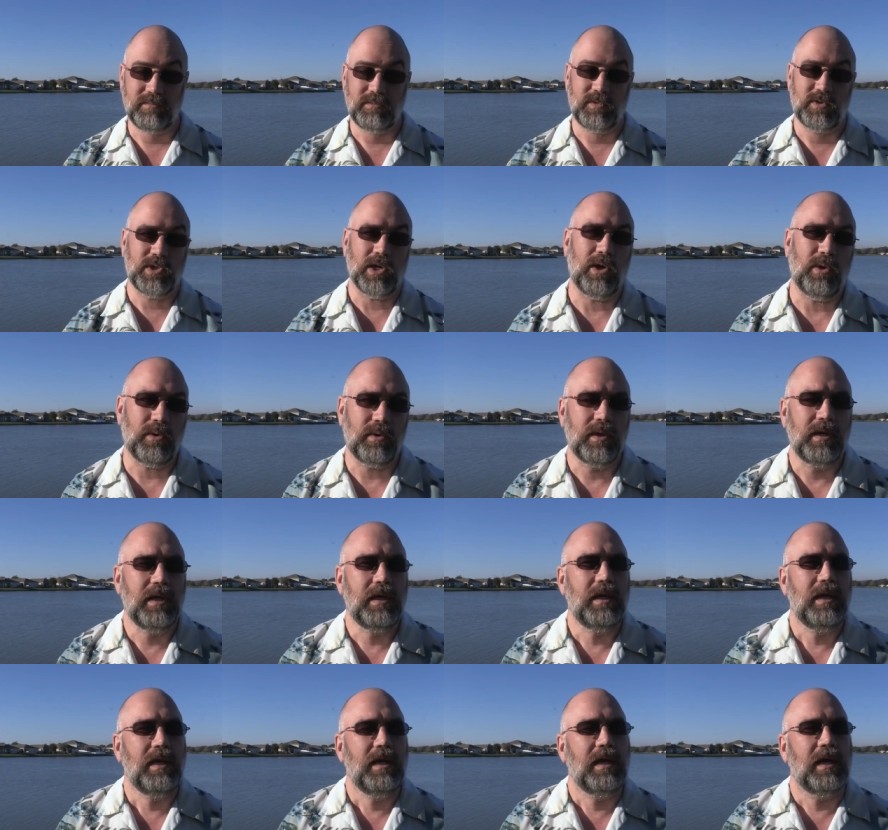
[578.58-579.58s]
So,
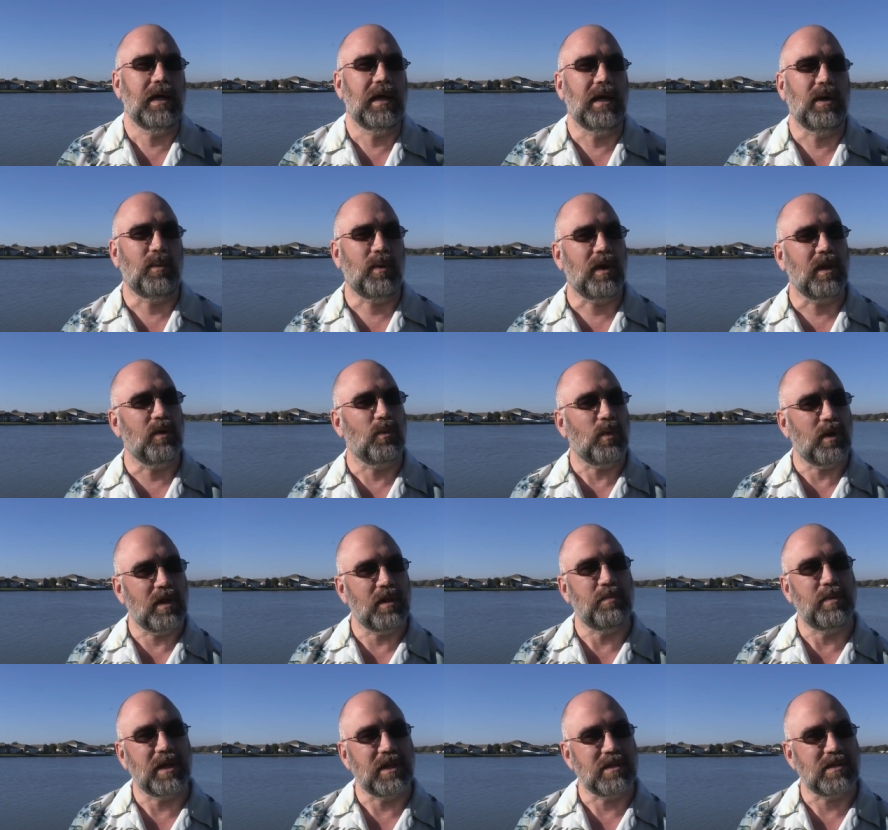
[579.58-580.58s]
uh, one, of the, one
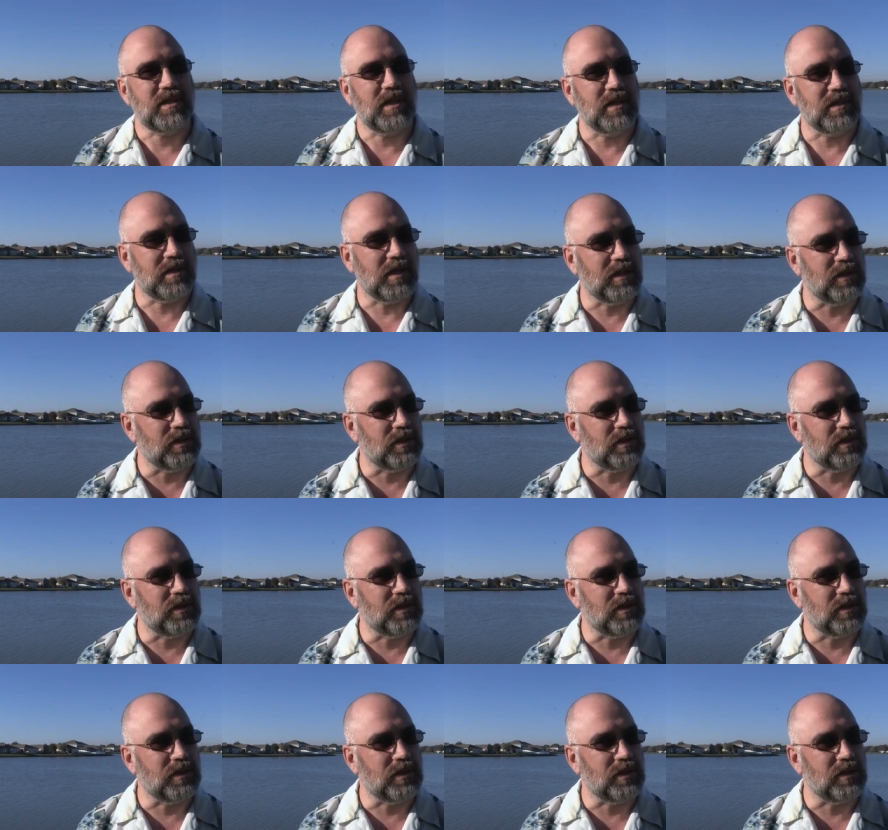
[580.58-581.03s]
of the biggest things I